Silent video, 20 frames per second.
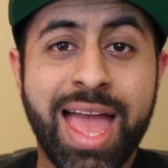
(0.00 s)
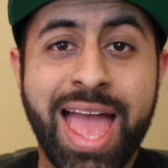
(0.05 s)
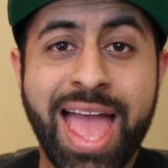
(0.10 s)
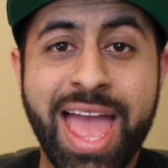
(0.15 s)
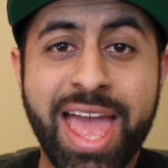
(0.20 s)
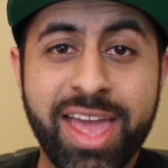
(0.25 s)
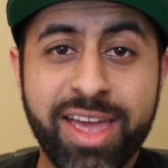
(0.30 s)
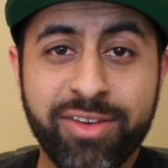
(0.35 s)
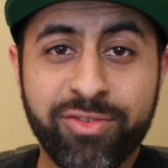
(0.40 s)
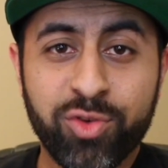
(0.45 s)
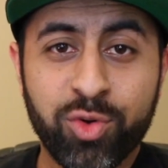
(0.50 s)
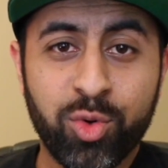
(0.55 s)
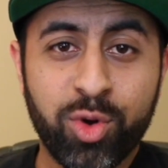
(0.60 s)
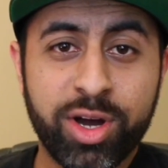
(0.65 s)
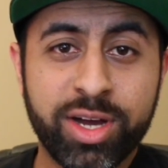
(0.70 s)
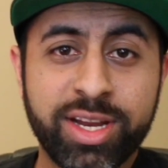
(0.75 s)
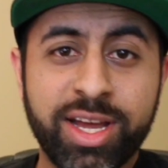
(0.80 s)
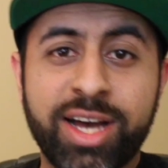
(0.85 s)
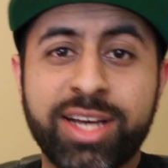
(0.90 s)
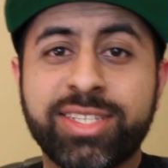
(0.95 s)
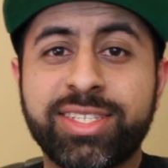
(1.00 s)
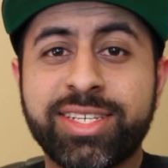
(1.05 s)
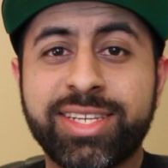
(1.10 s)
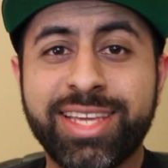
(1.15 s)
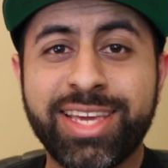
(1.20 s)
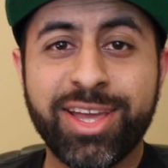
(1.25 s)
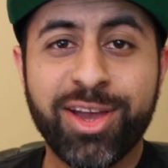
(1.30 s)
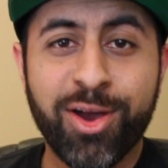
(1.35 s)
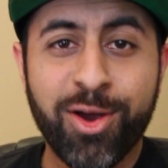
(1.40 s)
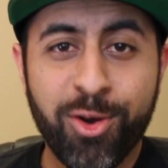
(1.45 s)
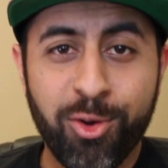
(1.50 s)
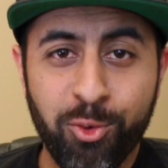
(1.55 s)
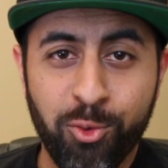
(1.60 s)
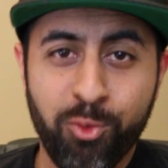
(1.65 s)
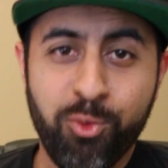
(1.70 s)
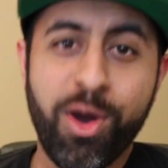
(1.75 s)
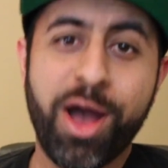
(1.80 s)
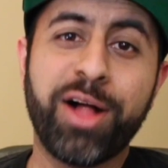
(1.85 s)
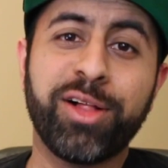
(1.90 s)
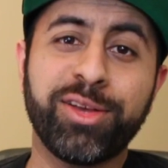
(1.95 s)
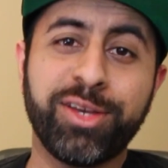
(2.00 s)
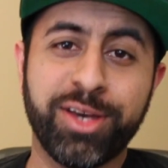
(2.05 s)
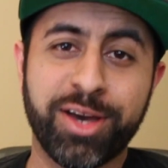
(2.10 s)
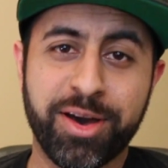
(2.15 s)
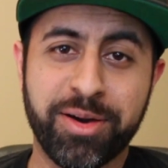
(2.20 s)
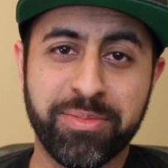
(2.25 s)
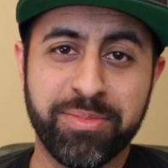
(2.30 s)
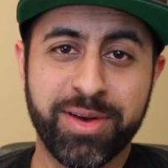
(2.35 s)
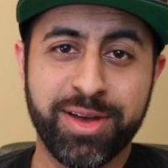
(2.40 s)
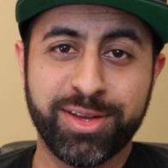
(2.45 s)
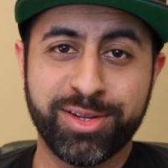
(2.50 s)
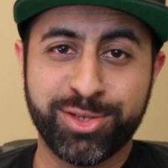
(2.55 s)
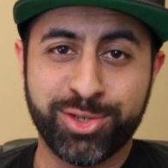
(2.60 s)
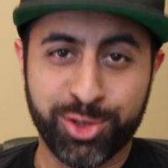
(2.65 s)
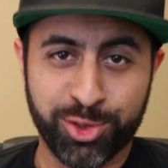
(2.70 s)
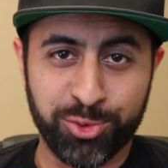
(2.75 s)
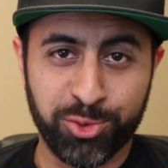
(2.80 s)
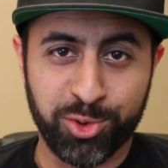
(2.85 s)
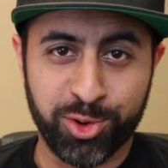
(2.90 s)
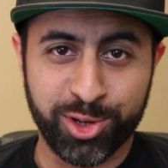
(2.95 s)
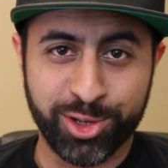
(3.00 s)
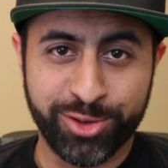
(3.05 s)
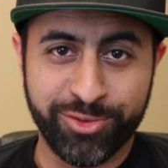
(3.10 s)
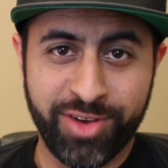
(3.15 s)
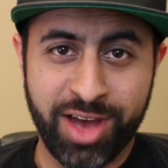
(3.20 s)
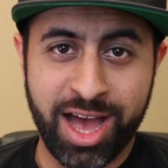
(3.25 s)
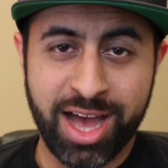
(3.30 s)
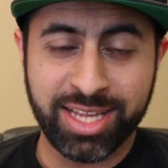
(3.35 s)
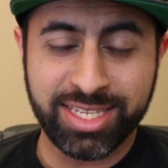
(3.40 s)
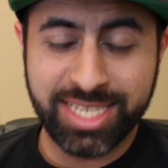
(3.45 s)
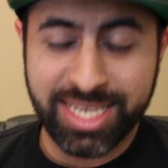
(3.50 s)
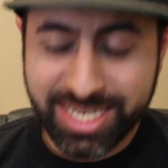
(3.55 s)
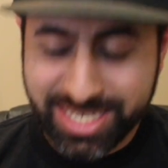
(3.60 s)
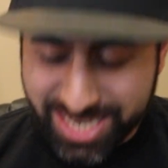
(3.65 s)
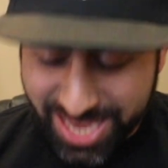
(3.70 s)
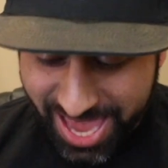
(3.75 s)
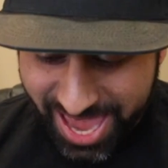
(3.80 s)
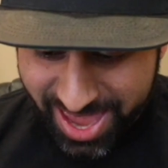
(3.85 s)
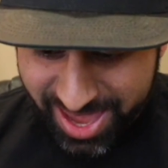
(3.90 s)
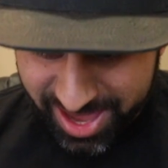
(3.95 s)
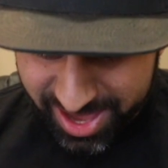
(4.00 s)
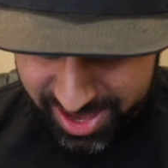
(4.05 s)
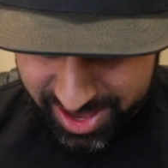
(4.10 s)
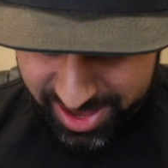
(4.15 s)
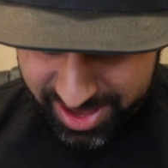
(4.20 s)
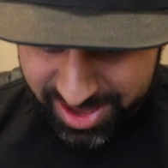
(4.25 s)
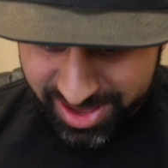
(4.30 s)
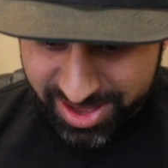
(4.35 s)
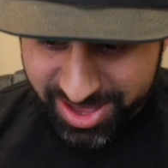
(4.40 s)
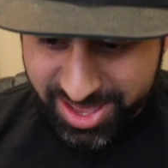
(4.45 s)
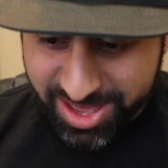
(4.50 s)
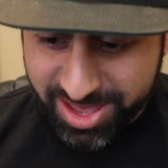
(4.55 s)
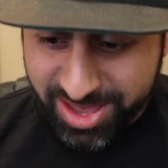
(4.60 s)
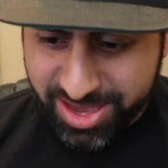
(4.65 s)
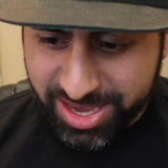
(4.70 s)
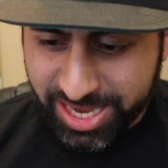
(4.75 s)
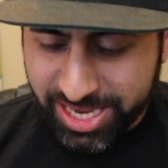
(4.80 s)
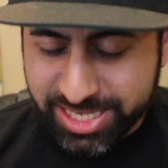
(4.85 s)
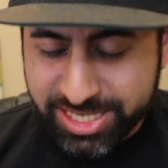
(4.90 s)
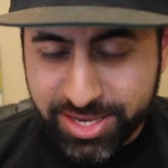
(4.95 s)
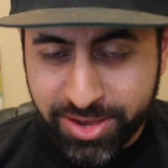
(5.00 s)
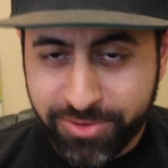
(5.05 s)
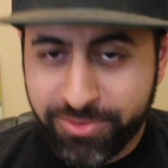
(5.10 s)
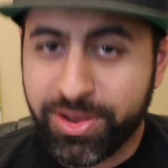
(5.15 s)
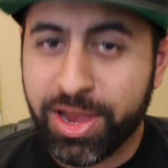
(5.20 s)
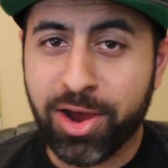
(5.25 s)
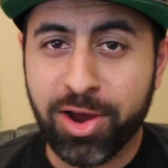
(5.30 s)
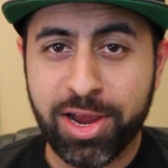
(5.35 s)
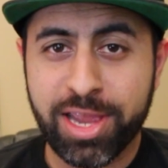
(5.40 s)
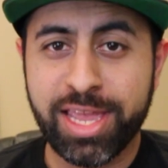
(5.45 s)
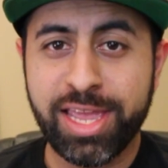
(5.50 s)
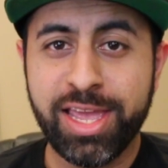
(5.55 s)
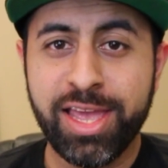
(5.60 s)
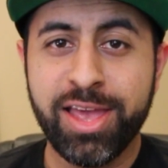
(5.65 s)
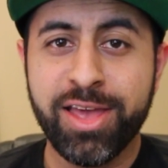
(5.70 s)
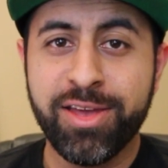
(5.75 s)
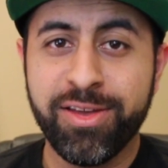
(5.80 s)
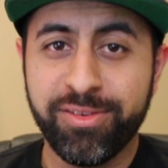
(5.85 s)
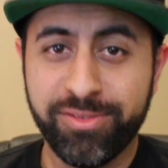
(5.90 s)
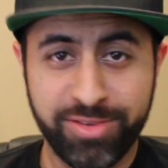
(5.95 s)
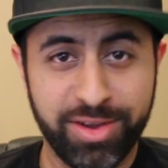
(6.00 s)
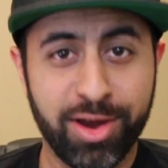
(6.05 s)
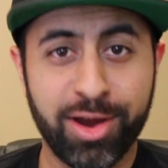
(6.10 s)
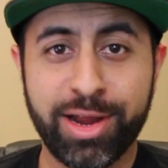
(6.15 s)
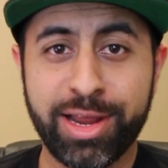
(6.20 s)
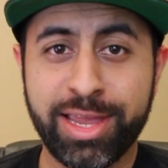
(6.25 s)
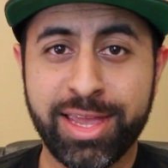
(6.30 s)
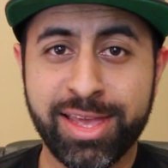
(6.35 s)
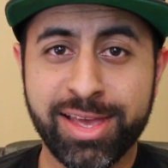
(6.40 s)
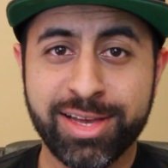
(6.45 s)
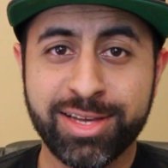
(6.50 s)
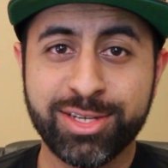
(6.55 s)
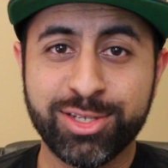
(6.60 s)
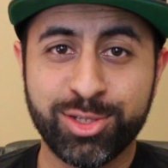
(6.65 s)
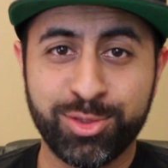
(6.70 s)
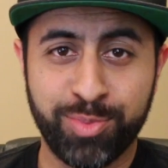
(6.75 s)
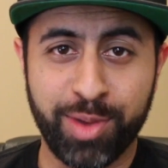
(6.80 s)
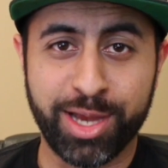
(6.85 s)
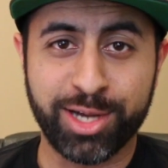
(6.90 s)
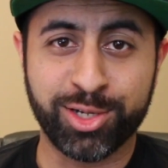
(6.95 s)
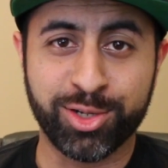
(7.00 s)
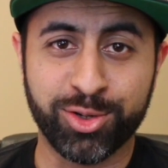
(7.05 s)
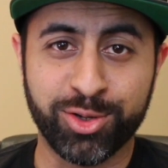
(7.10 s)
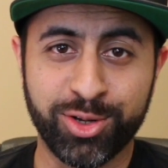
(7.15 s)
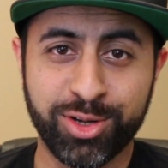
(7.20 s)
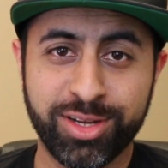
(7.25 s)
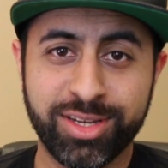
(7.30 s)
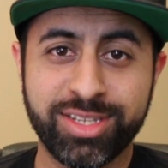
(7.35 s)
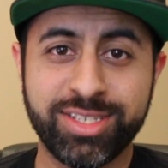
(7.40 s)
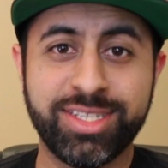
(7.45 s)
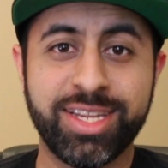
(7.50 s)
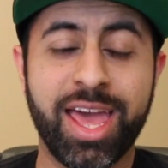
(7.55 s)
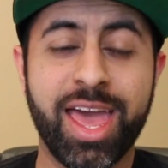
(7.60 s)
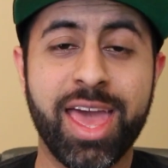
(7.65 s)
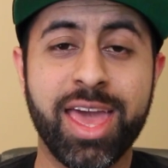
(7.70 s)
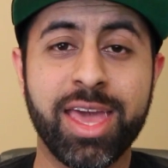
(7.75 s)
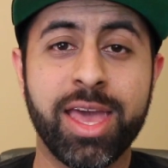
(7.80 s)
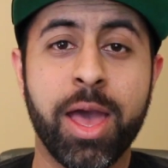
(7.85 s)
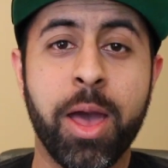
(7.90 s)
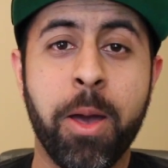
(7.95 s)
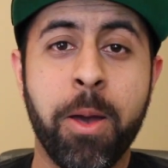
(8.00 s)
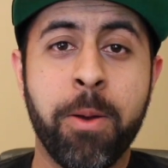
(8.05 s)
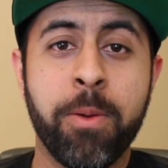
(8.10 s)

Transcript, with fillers: Hey everyone, Hassan here. Welcome to the world of Ha. Today is a very, very special day.